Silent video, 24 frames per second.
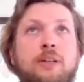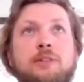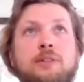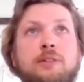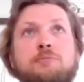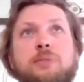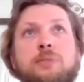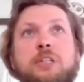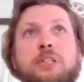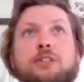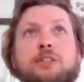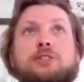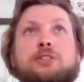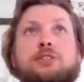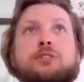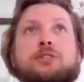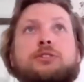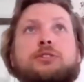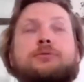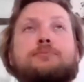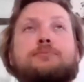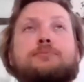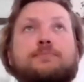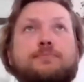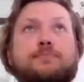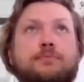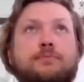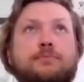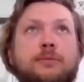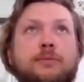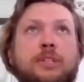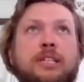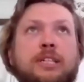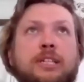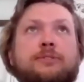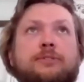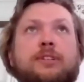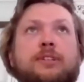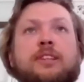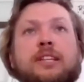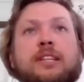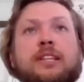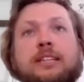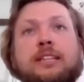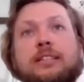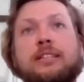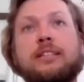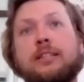because
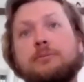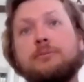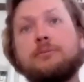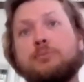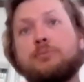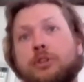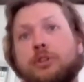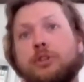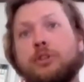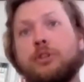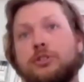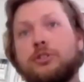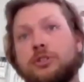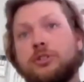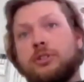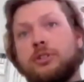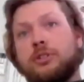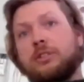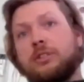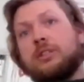everything that a person